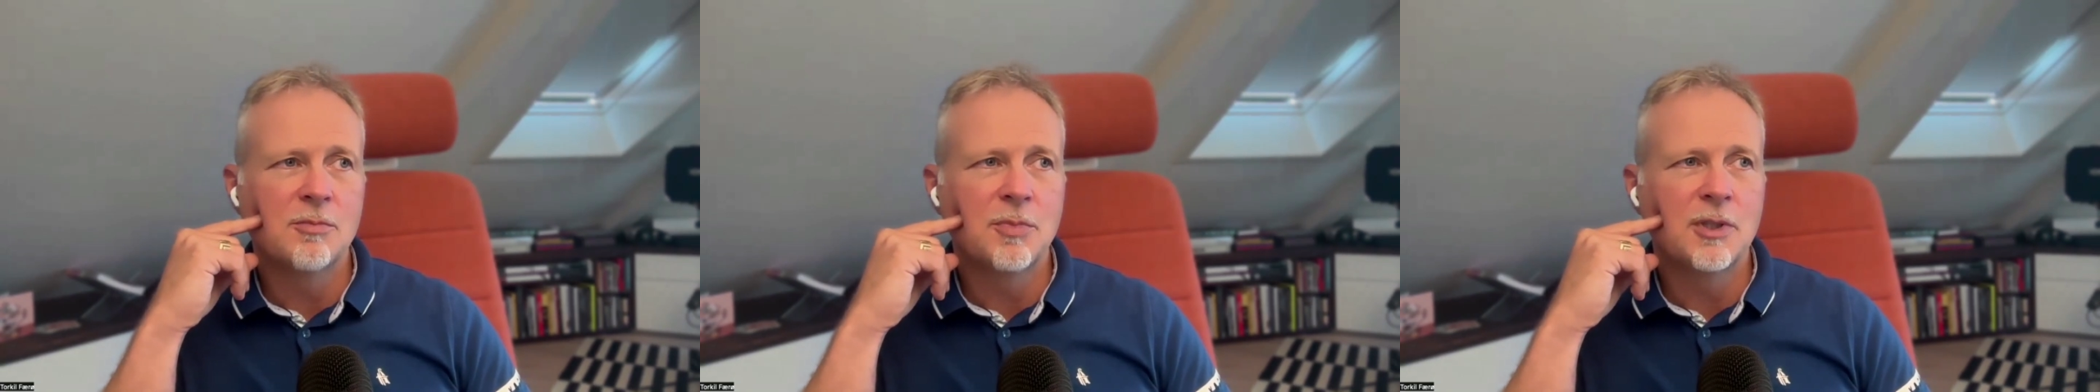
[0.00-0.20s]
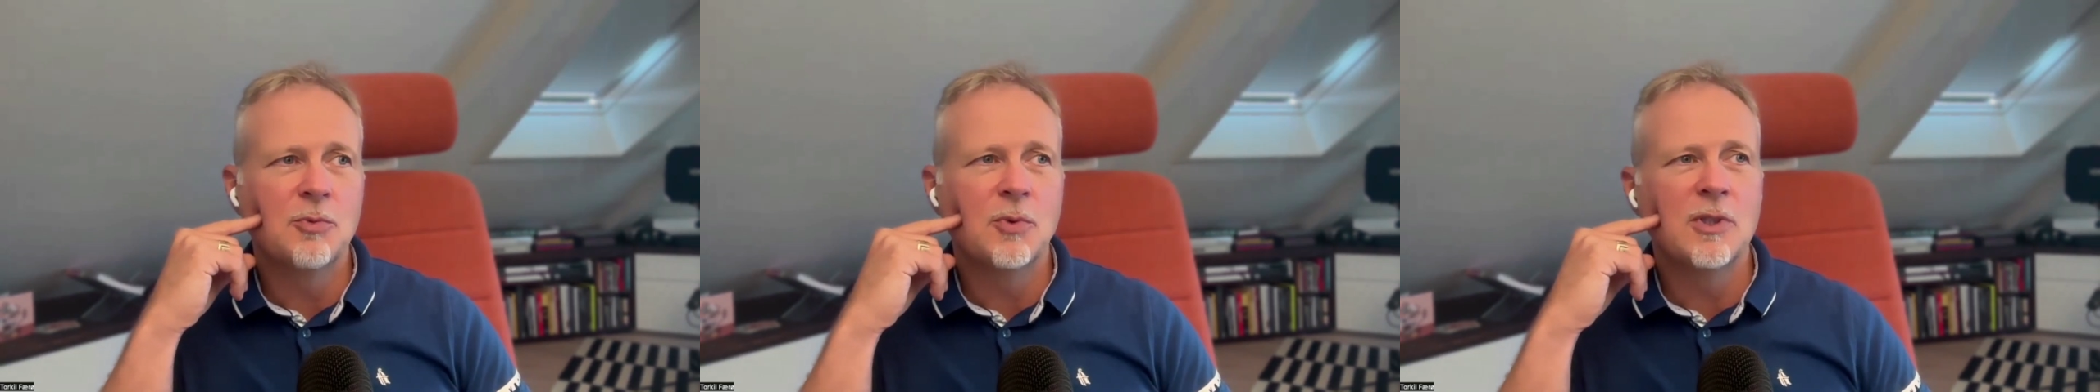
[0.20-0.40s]

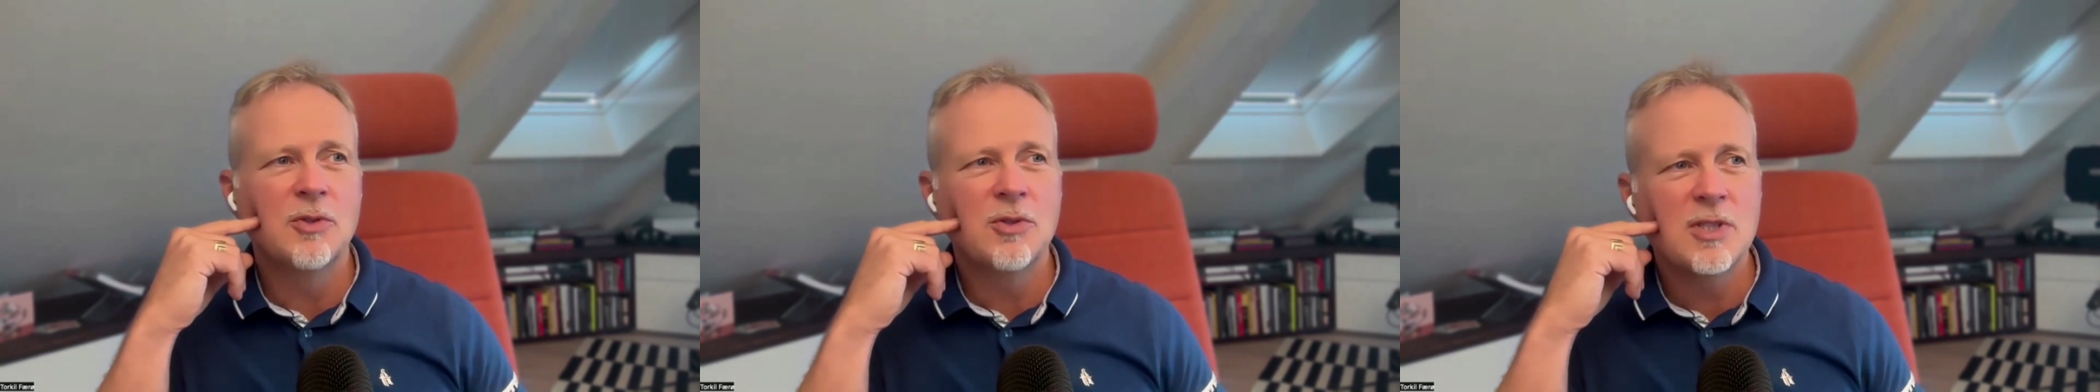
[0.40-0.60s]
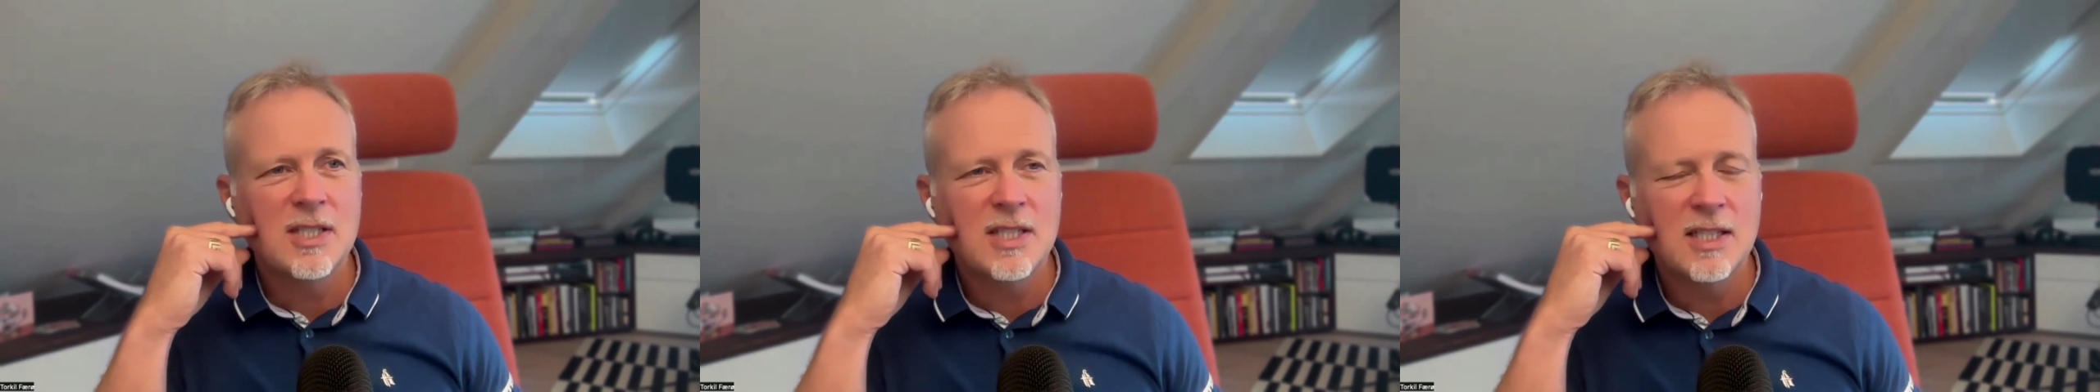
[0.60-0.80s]
but when
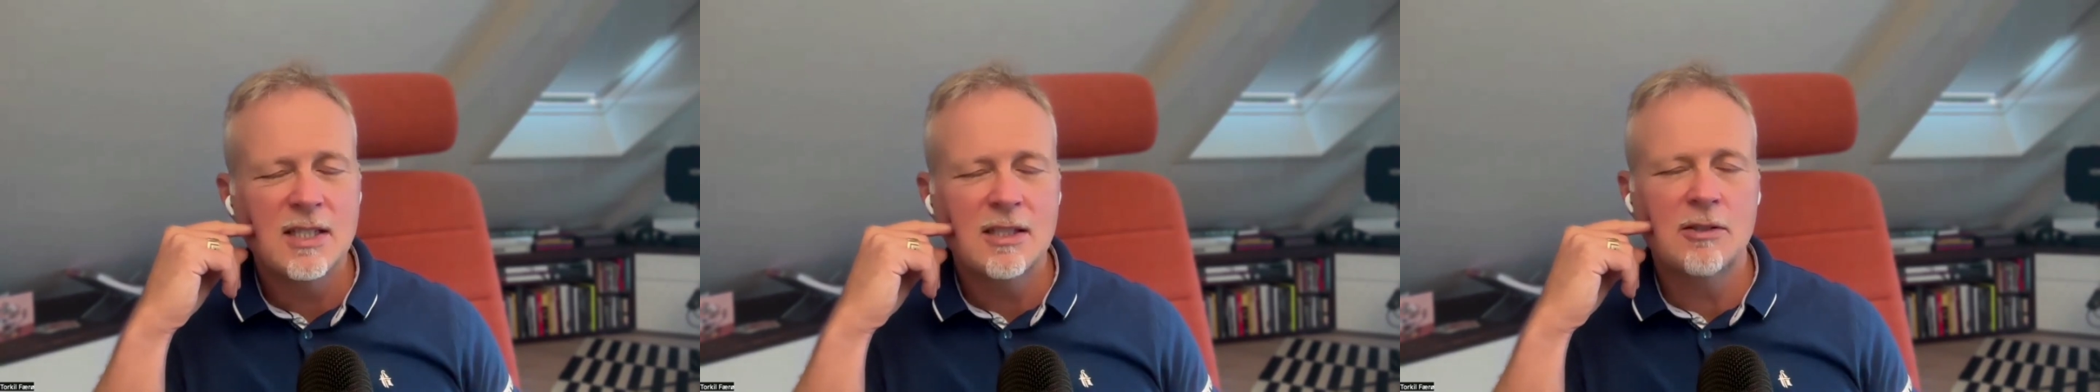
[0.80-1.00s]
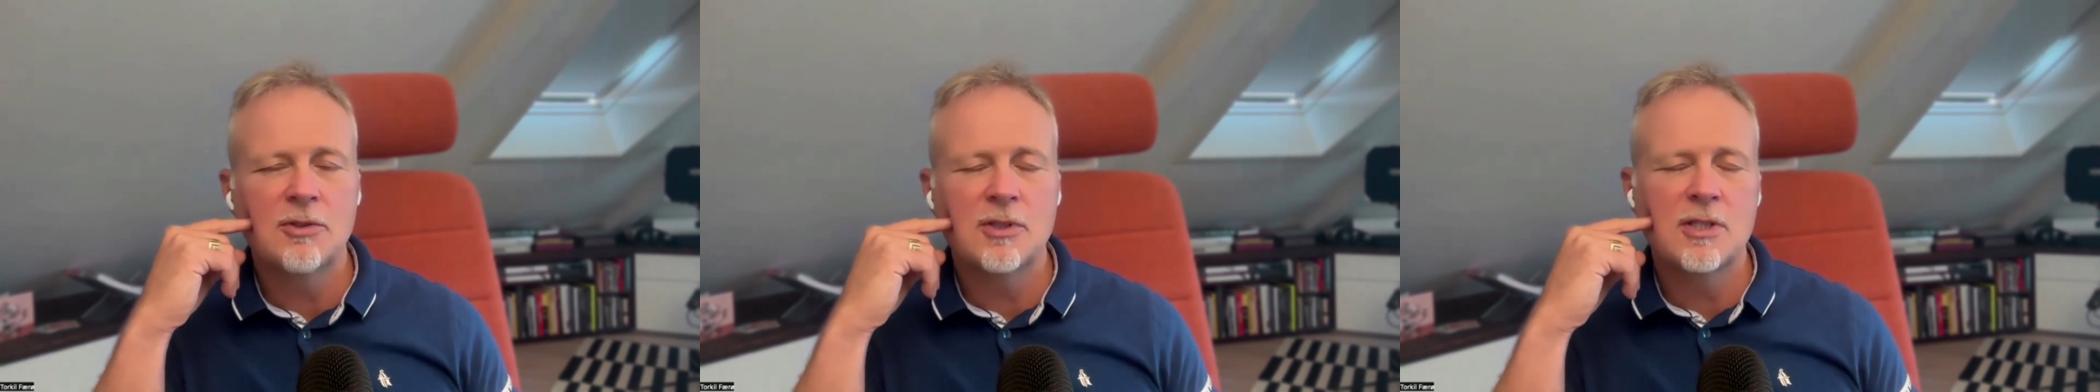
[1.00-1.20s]
you see
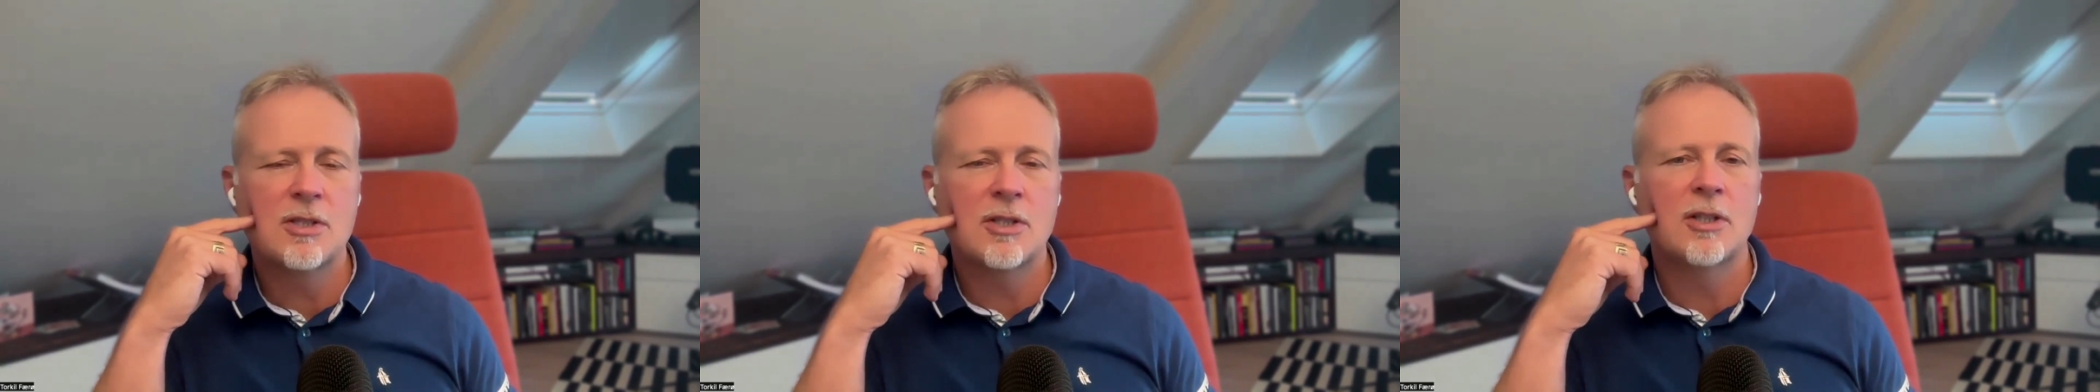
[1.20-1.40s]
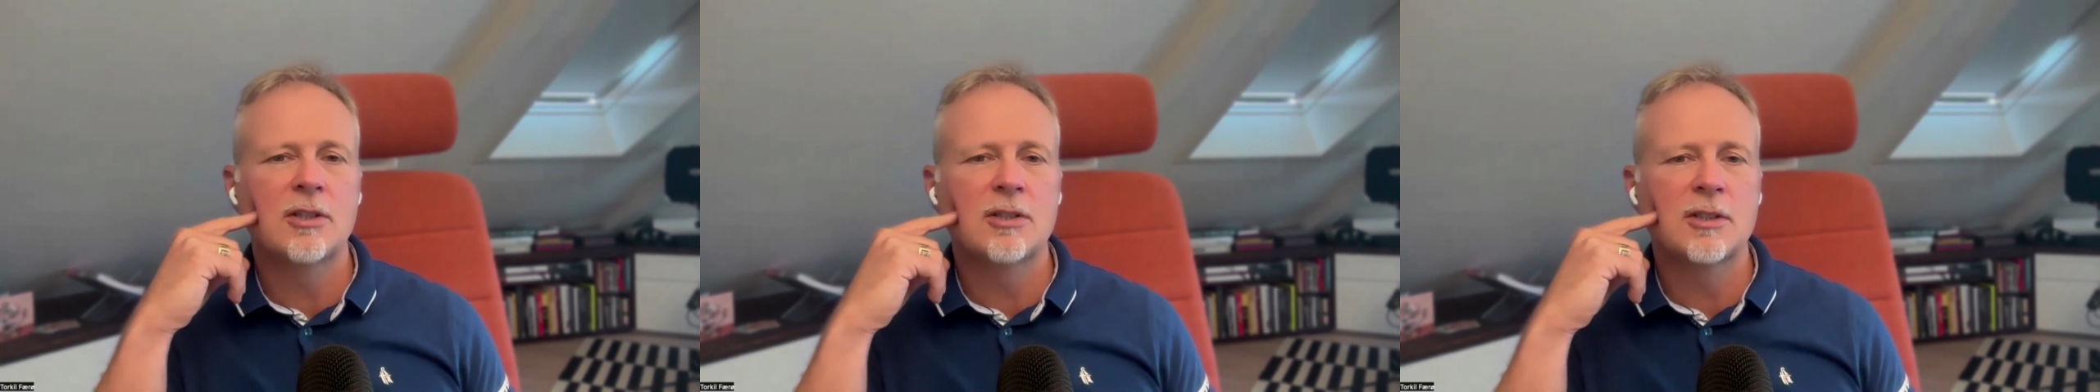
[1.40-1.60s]
the
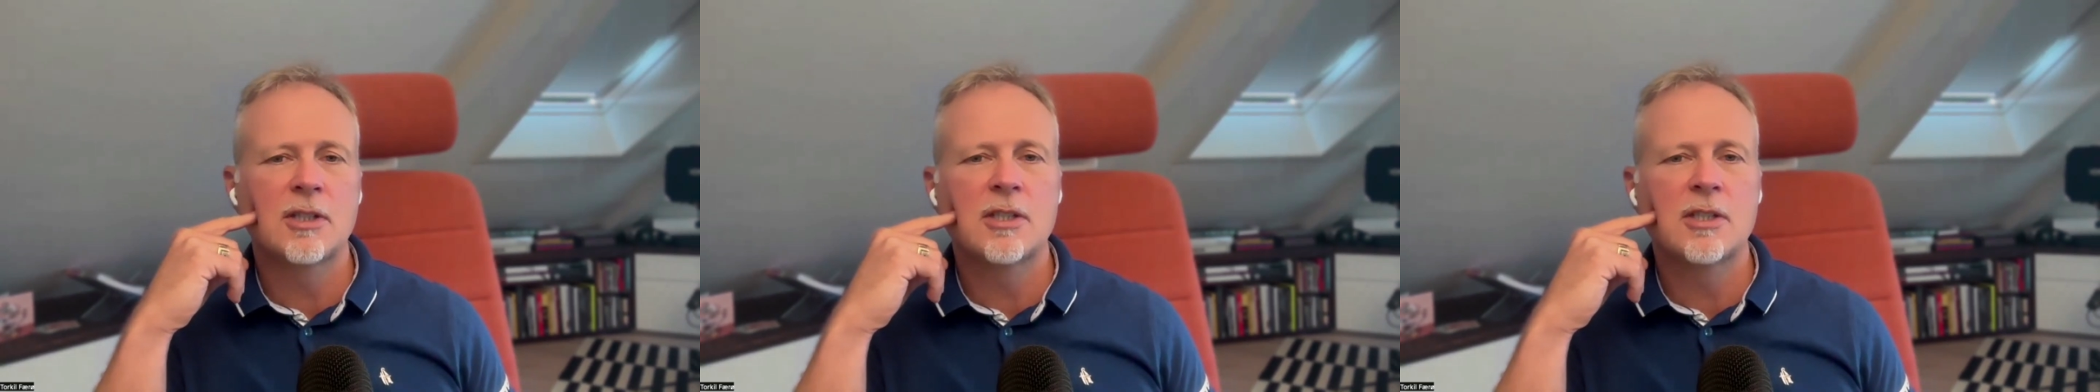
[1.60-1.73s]
result,